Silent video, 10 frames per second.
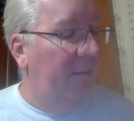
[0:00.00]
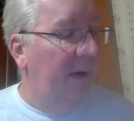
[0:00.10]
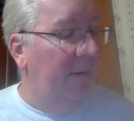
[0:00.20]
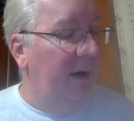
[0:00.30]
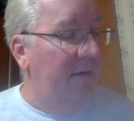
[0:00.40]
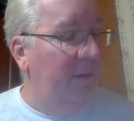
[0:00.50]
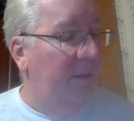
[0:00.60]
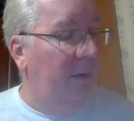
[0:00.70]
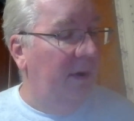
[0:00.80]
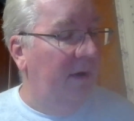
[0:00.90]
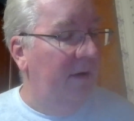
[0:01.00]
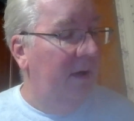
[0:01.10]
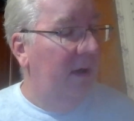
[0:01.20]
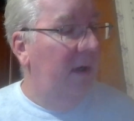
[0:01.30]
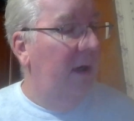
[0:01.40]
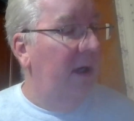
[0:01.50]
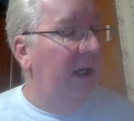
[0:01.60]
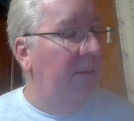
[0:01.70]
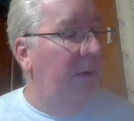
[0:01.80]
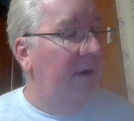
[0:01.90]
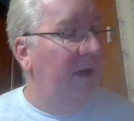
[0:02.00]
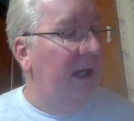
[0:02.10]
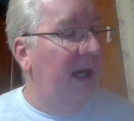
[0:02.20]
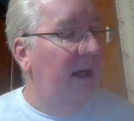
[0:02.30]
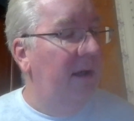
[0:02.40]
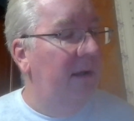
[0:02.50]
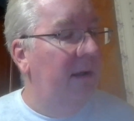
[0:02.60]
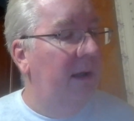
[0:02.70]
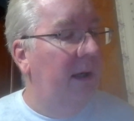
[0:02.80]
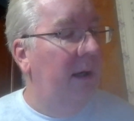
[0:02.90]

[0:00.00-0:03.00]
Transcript: race reports, once again,